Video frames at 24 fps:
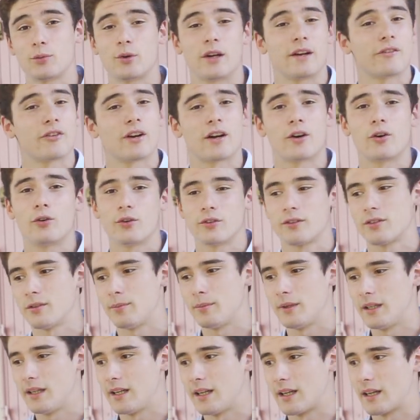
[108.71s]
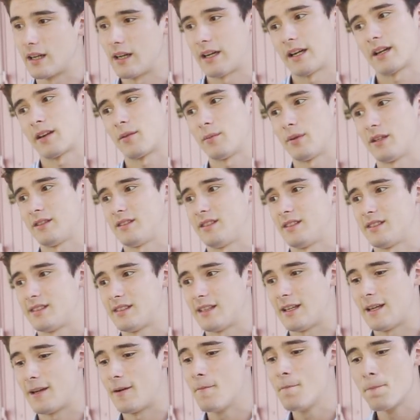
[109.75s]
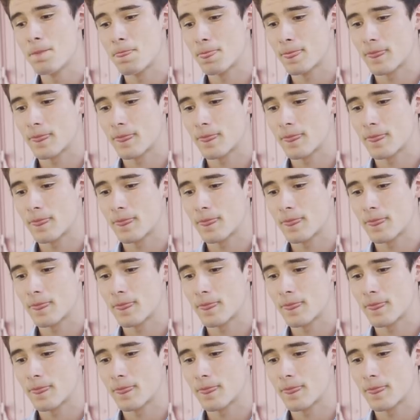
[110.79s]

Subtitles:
Whenever I go into a meeting, I can basically say,